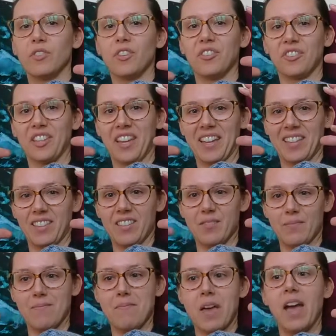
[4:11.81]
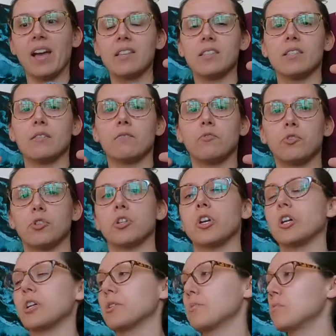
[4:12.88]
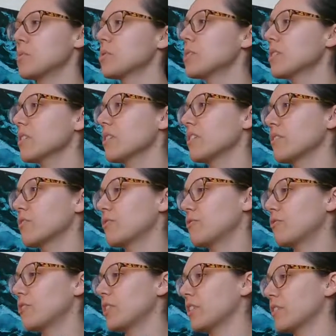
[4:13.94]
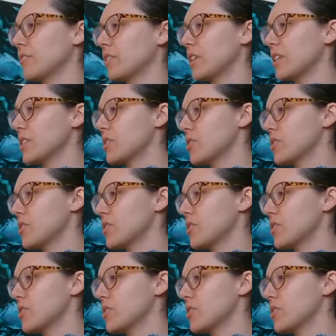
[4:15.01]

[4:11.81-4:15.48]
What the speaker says: they're like massive chubs of it.